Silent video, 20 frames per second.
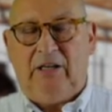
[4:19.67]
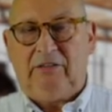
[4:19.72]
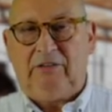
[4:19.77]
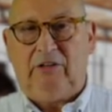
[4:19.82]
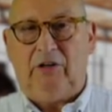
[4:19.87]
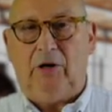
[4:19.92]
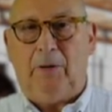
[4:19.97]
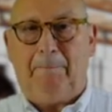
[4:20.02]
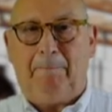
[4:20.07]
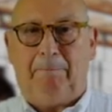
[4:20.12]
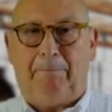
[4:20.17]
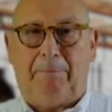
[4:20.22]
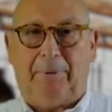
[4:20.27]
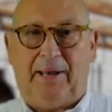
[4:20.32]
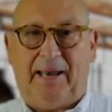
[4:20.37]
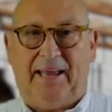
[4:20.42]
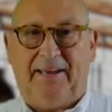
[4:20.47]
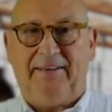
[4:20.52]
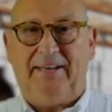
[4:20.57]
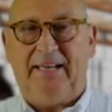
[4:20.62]
the
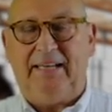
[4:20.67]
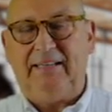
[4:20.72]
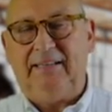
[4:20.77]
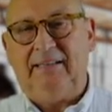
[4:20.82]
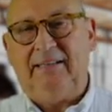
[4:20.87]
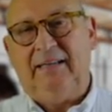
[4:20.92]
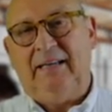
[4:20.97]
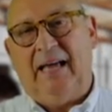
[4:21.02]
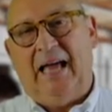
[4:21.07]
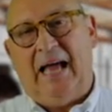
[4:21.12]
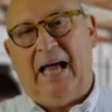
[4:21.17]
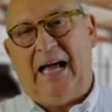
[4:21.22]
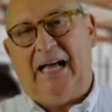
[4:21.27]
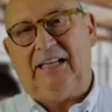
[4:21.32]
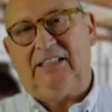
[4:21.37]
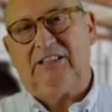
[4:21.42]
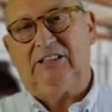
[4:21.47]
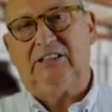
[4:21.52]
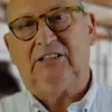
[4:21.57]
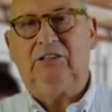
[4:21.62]
planning
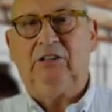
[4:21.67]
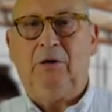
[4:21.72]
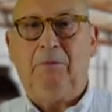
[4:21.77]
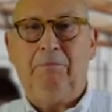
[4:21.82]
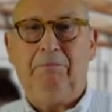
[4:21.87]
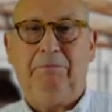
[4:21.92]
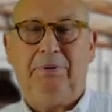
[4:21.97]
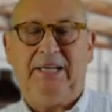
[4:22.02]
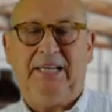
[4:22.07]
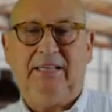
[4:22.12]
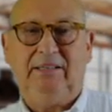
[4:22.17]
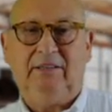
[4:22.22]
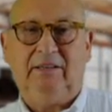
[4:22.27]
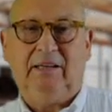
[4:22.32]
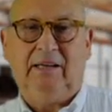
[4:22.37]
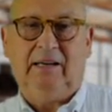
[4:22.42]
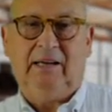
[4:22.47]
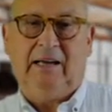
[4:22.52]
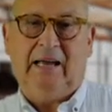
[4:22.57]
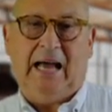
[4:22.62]
has been
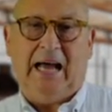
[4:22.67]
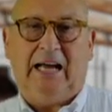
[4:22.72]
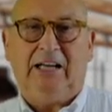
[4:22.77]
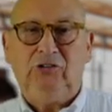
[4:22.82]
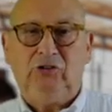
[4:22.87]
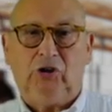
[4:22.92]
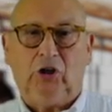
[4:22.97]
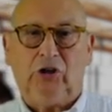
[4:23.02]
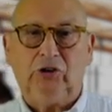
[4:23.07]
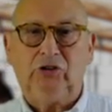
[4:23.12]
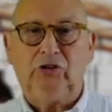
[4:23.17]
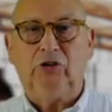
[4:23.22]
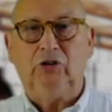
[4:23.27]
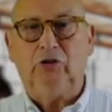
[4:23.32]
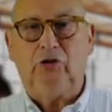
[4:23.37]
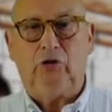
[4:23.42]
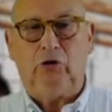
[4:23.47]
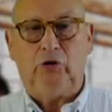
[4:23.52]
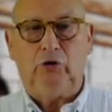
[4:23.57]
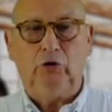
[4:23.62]
adjusted
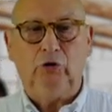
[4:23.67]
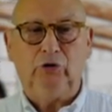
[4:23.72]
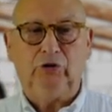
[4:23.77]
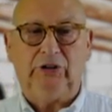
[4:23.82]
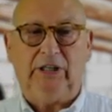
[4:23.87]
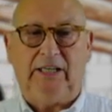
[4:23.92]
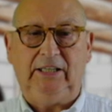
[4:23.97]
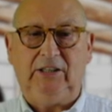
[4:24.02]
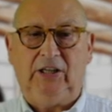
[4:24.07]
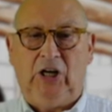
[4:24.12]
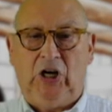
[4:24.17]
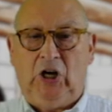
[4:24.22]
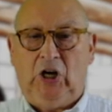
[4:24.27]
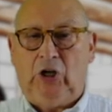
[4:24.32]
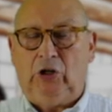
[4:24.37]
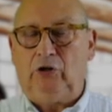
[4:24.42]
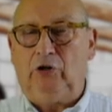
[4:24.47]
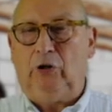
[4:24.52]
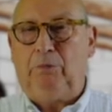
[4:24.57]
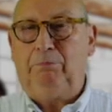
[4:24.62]
using
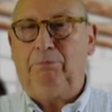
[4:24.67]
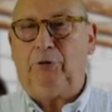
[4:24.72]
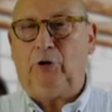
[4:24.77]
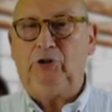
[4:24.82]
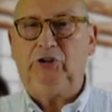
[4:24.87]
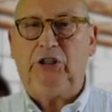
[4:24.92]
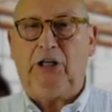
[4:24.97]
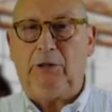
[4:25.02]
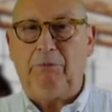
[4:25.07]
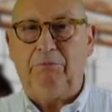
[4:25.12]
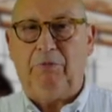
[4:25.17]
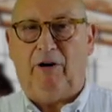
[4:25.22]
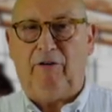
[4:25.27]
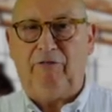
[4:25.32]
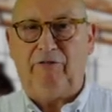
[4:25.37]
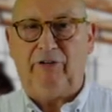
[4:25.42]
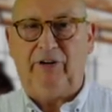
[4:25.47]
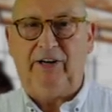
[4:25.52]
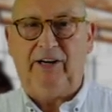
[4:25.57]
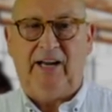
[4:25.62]
the project
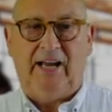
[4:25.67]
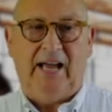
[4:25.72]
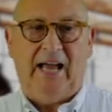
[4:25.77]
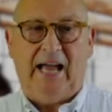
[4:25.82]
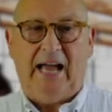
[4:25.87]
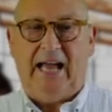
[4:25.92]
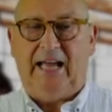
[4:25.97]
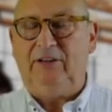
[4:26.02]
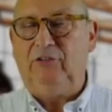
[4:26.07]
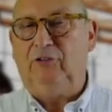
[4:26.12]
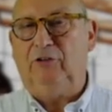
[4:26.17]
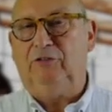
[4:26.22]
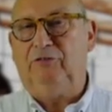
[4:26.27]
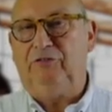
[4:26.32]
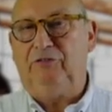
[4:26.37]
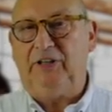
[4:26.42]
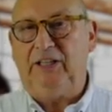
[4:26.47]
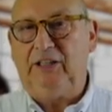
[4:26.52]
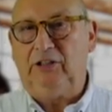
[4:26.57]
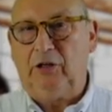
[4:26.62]
buffer and the
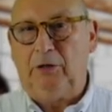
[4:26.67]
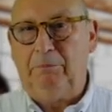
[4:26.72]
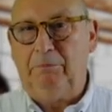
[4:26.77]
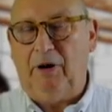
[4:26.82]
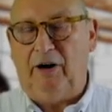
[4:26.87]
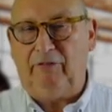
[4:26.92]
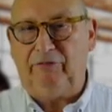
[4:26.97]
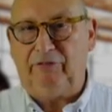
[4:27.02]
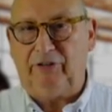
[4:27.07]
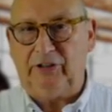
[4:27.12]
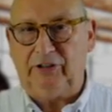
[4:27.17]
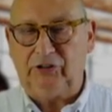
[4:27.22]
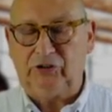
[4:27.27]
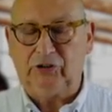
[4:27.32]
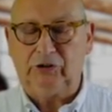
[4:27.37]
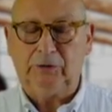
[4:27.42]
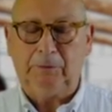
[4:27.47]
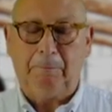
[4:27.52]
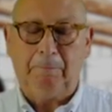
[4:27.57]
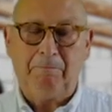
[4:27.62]
feeder
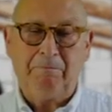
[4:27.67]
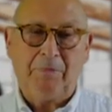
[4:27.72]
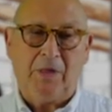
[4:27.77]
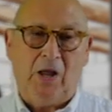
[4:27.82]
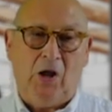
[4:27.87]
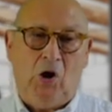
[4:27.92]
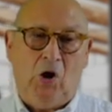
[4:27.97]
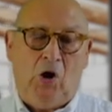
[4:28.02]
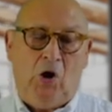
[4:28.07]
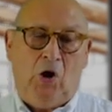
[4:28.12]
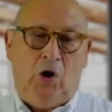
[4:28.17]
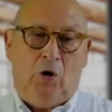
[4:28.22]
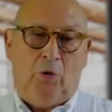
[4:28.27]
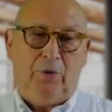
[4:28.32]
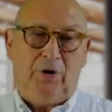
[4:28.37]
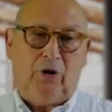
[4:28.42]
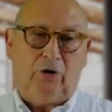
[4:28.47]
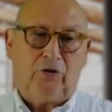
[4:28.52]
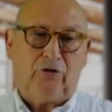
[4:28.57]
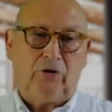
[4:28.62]
buffers. We
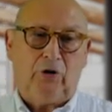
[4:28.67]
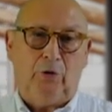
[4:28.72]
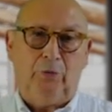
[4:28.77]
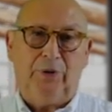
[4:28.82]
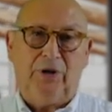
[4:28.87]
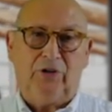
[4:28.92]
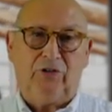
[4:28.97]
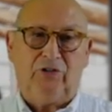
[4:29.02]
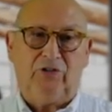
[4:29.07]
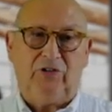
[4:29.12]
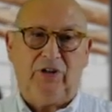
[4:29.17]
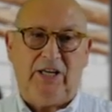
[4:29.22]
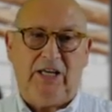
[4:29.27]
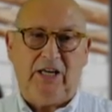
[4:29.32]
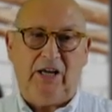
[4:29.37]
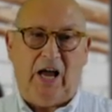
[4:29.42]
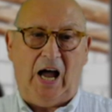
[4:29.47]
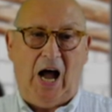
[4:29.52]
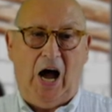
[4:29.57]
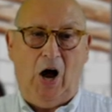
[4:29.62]
also will see
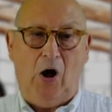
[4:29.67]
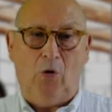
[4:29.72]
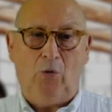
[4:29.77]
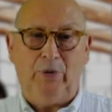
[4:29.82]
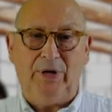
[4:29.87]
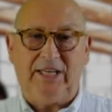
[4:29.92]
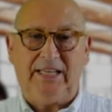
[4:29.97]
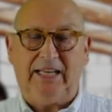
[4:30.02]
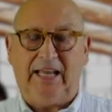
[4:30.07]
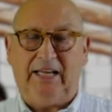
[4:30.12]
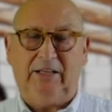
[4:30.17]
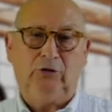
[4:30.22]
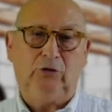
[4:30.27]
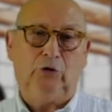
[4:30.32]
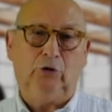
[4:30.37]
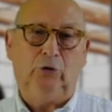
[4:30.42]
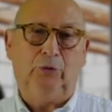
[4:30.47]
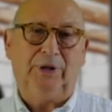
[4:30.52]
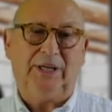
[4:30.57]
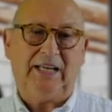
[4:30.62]
how we can
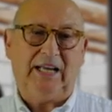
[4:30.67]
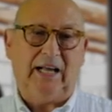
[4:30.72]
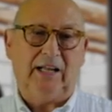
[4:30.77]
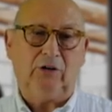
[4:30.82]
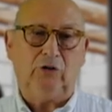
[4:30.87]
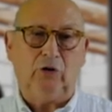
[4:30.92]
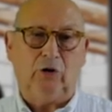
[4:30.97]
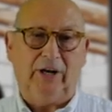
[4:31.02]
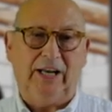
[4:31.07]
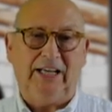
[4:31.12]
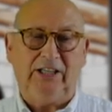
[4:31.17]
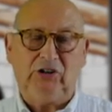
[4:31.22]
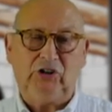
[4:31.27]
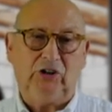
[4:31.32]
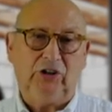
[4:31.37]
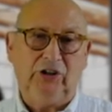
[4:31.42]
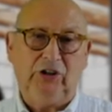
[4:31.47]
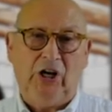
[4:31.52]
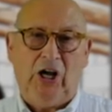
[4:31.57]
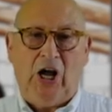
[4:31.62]
do a
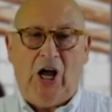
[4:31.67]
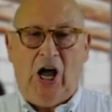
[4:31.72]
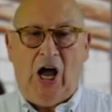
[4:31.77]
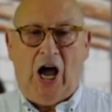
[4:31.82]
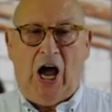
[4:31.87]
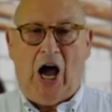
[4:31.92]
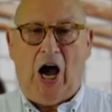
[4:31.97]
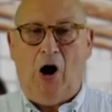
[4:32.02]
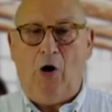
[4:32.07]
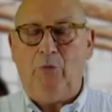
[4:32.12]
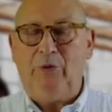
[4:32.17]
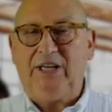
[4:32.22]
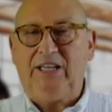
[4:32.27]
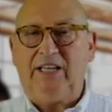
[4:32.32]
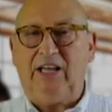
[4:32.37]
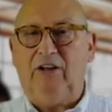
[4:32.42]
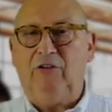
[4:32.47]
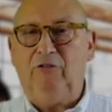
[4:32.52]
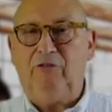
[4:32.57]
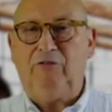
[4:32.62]
calculation, how we
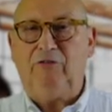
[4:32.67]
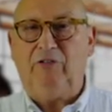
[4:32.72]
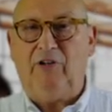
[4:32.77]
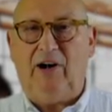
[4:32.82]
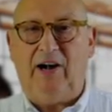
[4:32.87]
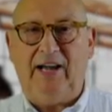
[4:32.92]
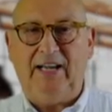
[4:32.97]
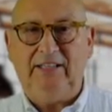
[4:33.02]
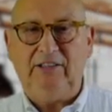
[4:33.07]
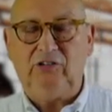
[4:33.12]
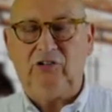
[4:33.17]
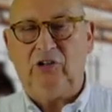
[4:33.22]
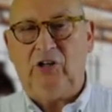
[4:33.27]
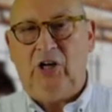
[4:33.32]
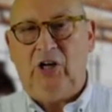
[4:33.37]
can find